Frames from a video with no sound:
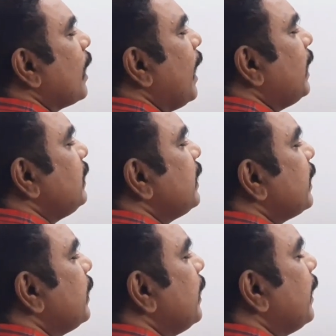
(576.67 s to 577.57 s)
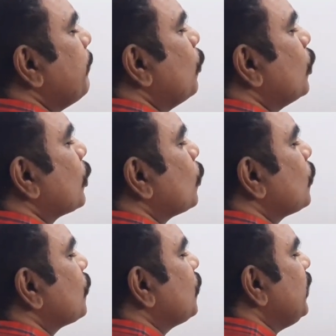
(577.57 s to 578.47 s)
and then a molecule
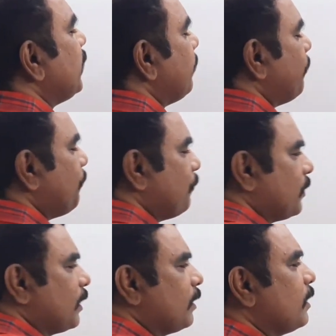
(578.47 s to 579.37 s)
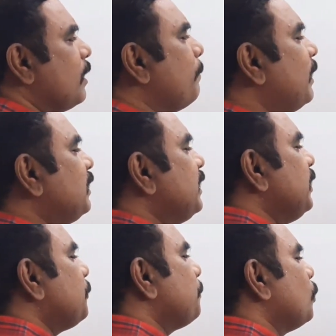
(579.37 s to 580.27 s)
C. But
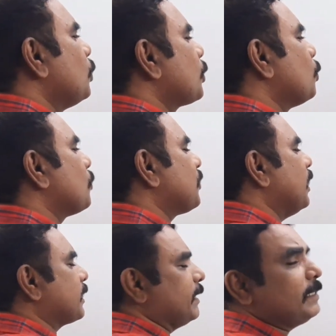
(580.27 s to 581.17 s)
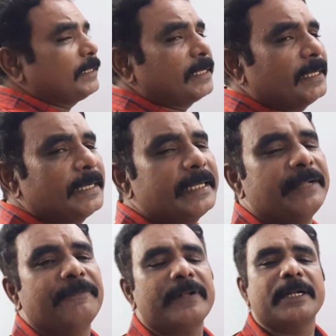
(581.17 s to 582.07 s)
these molecules are at
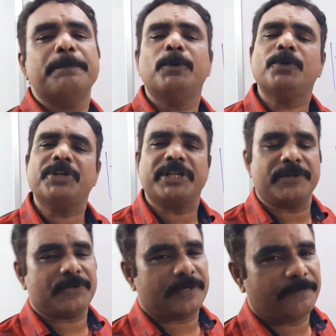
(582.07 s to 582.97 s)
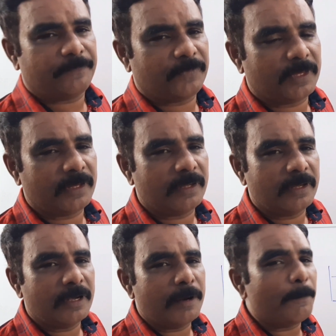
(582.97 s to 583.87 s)
different positions.
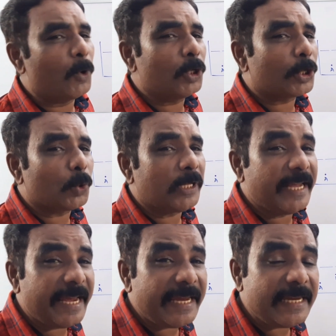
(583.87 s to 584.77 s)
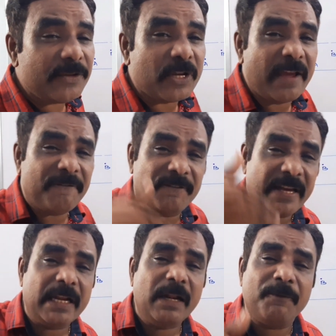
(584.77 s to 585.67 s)
Molecule A is
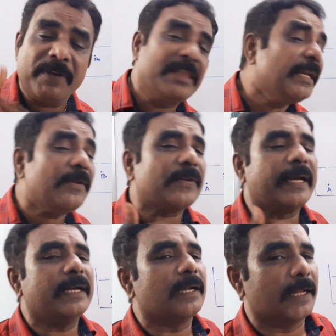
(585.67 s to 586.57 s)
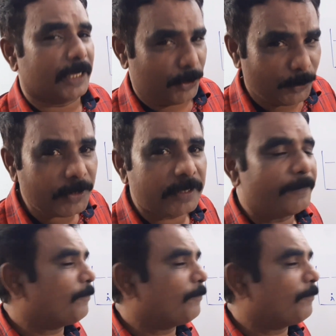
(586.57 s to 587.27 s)
well within side liquid.